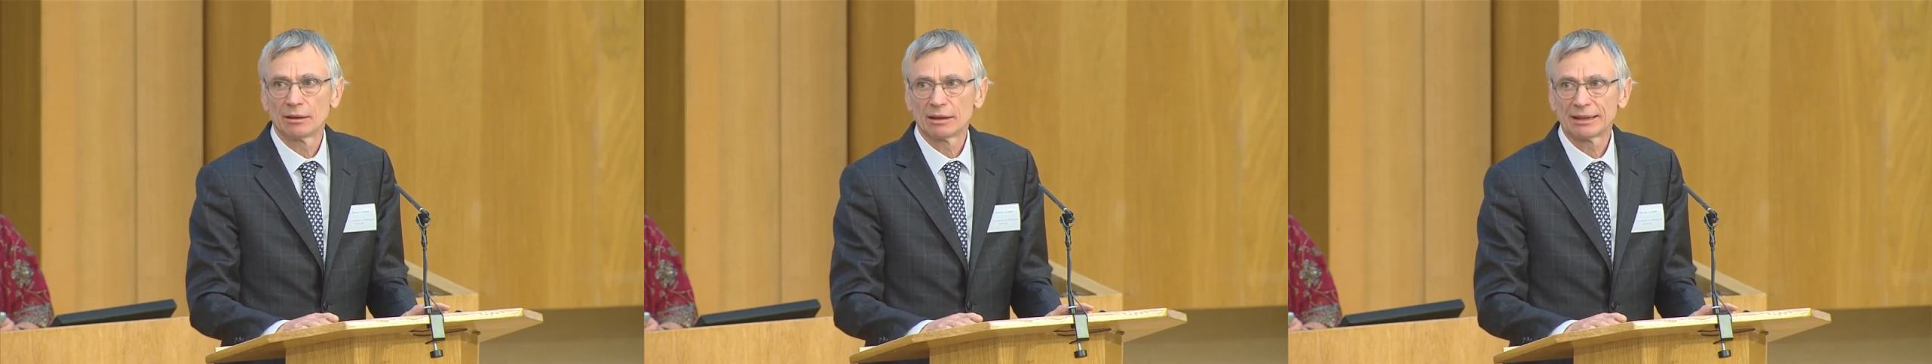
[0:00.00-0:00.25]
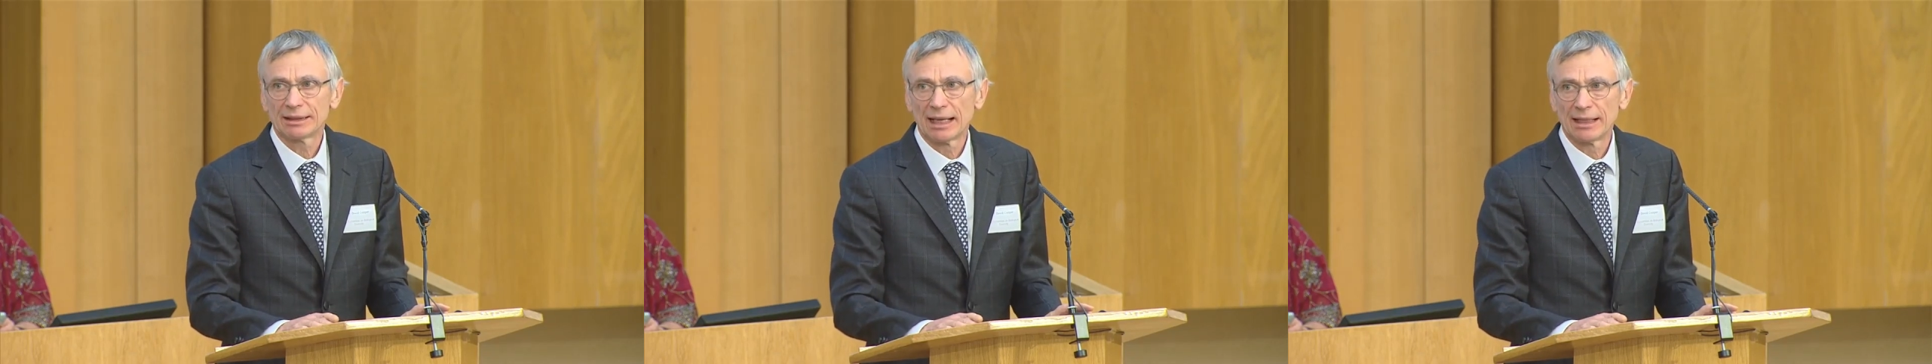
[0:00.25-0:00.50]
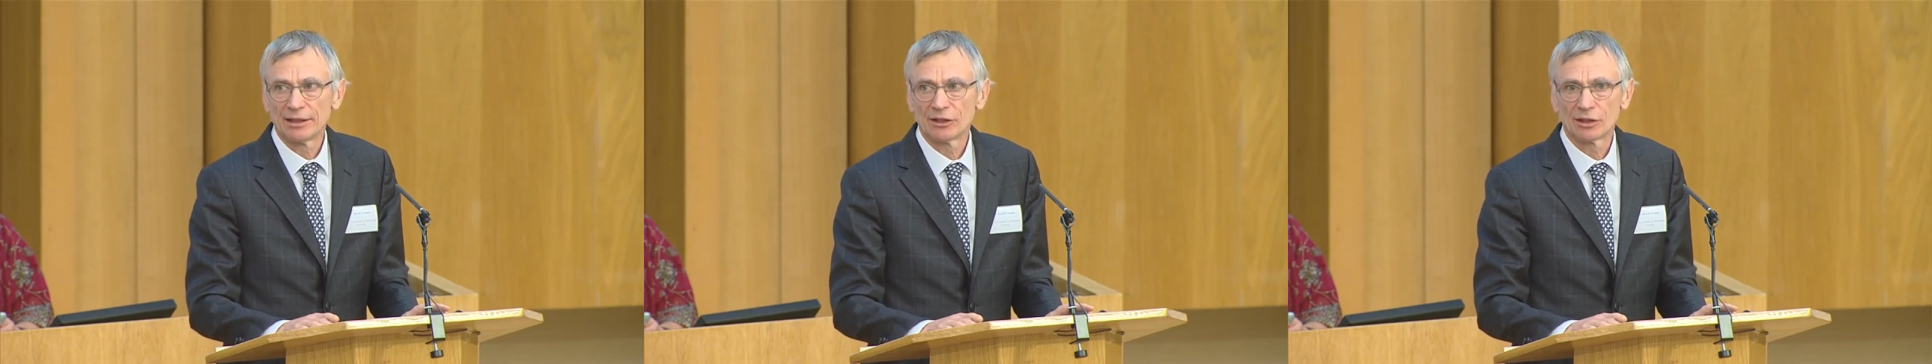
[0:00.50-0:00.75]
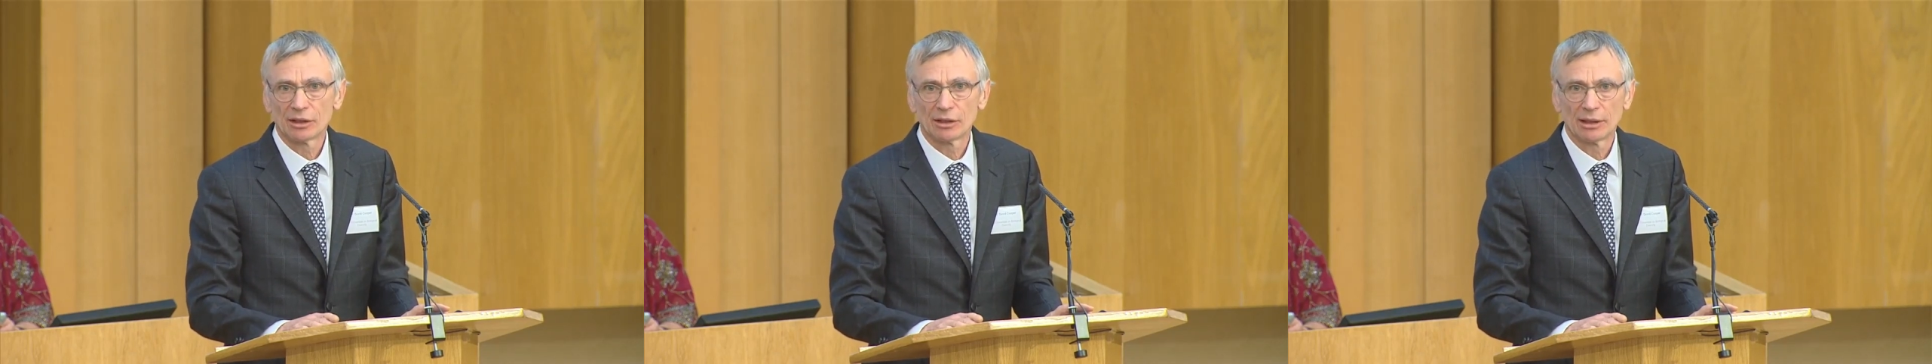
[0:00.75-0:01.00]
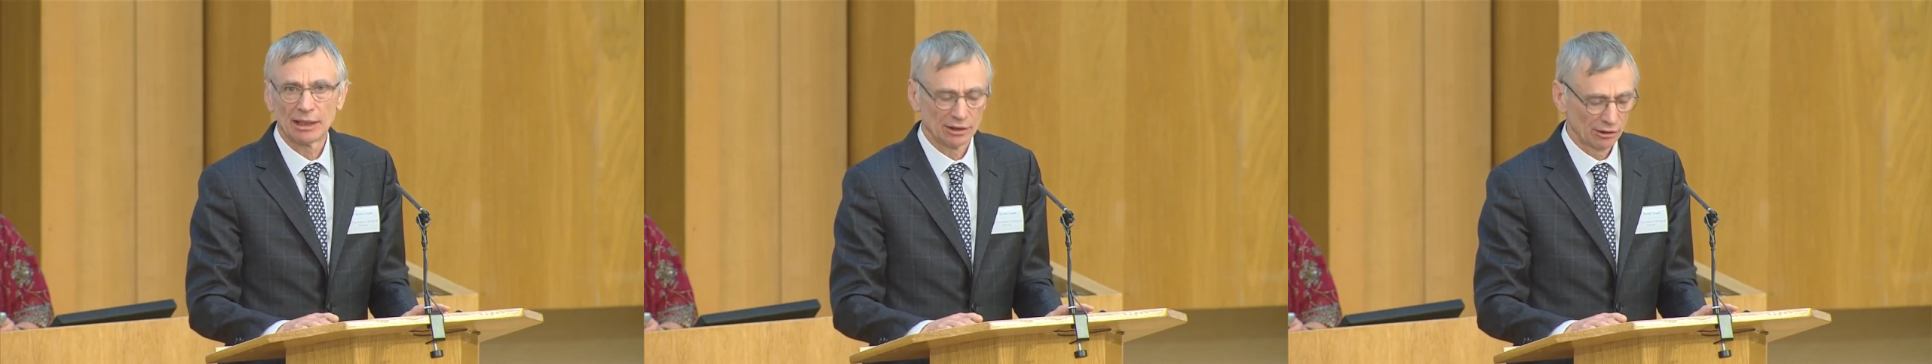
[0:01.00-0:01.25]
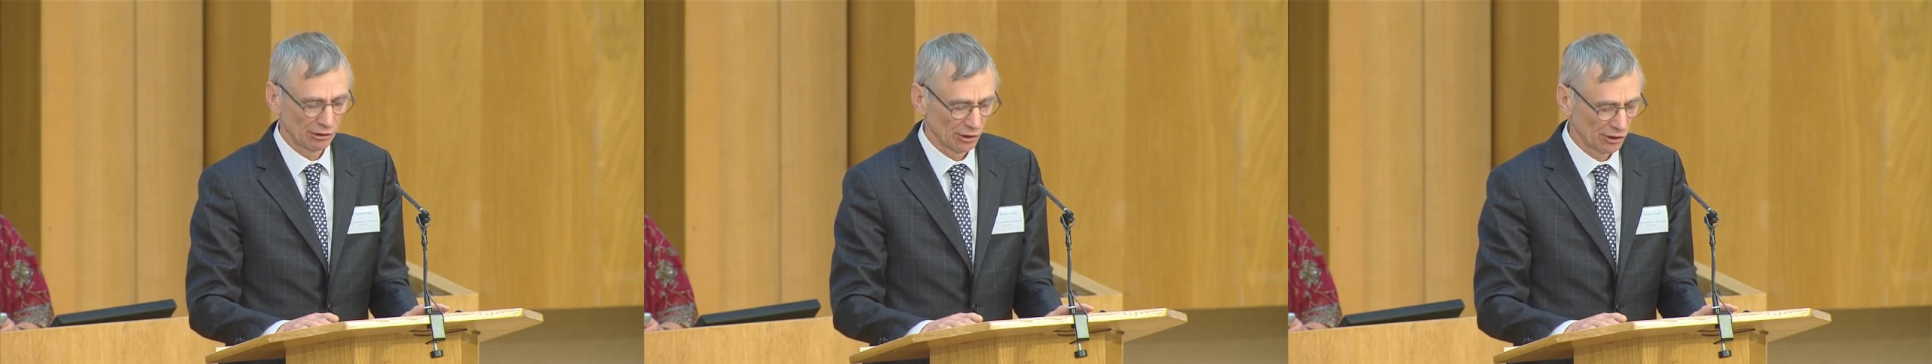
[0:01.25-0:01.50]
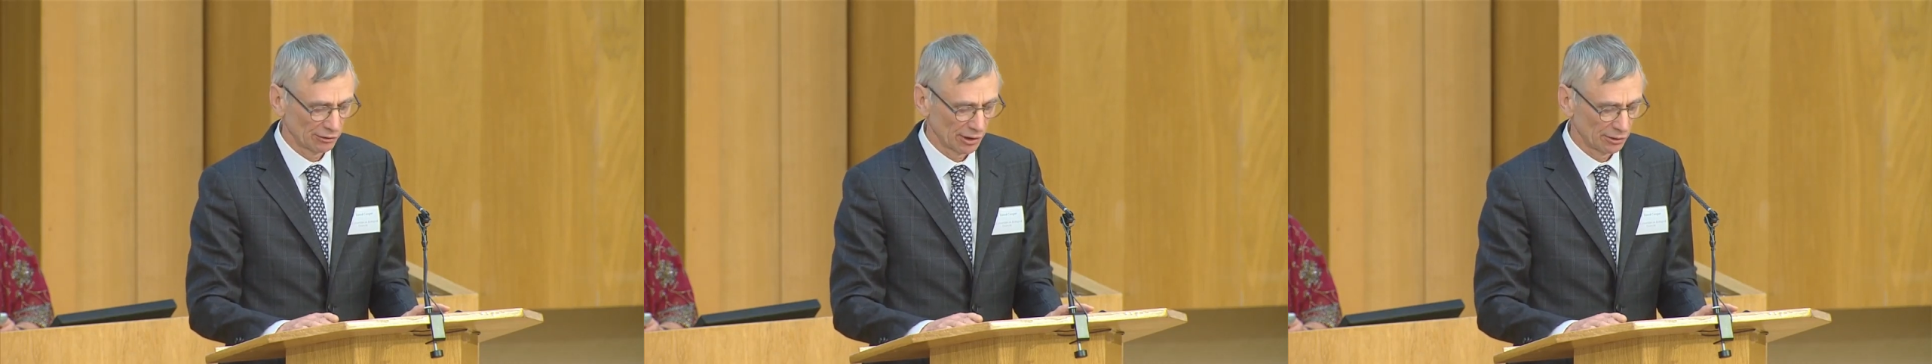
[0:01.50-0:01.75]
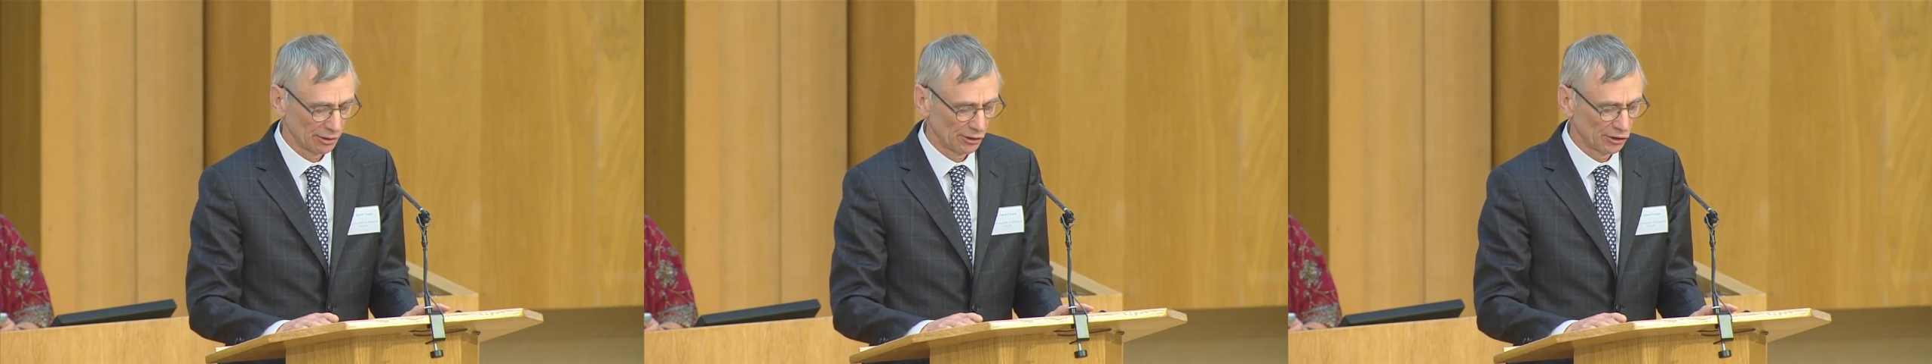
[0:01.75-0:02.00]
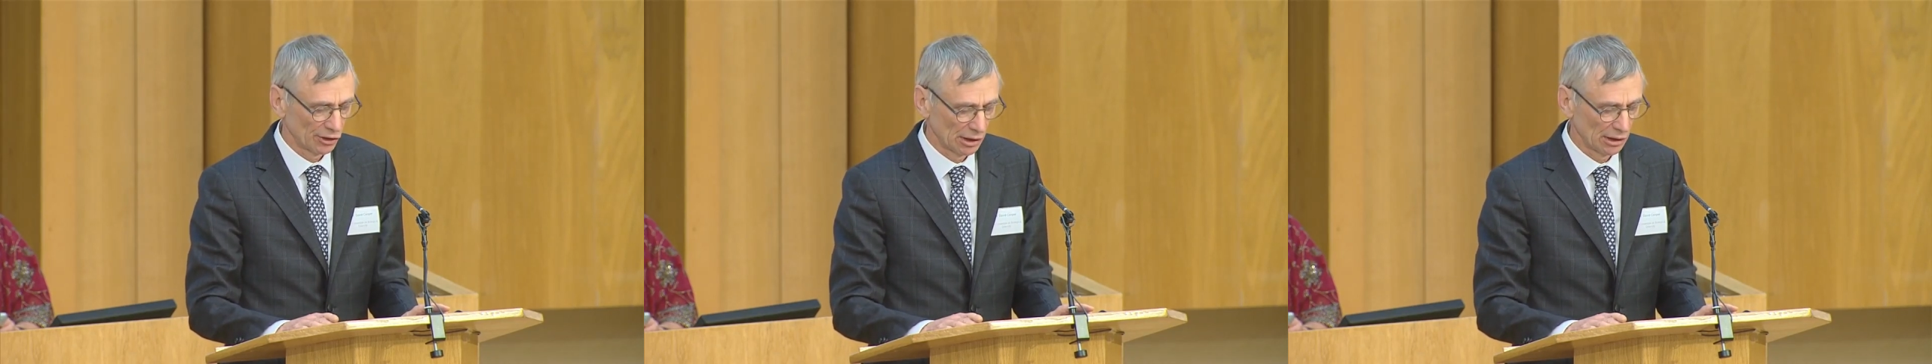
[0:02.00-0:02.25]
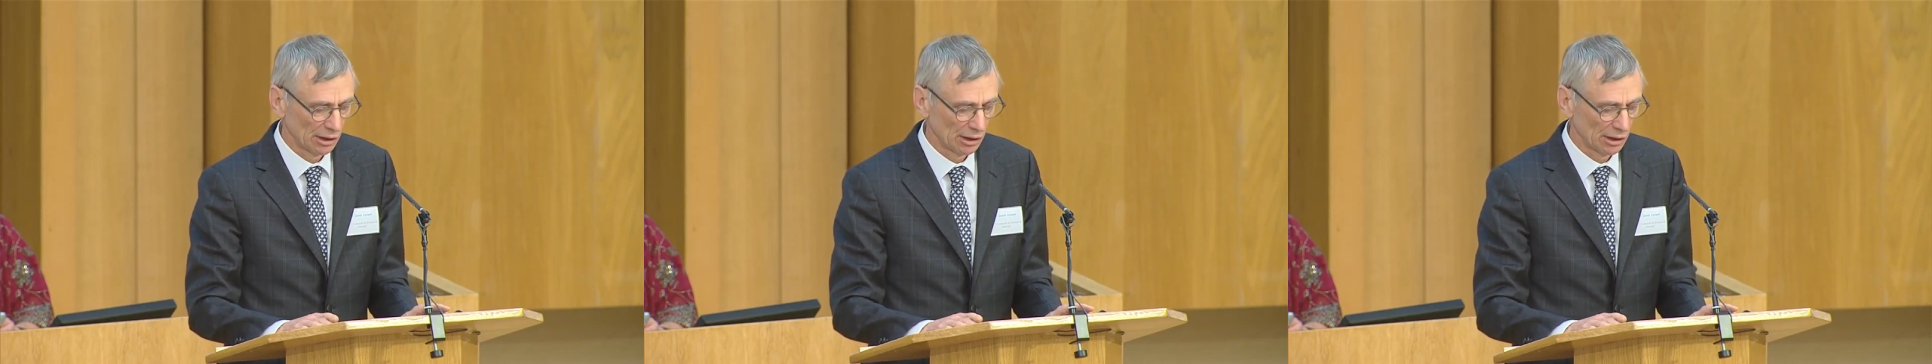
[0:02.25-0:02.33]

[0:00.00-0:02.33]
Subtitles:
stands at a crossroads.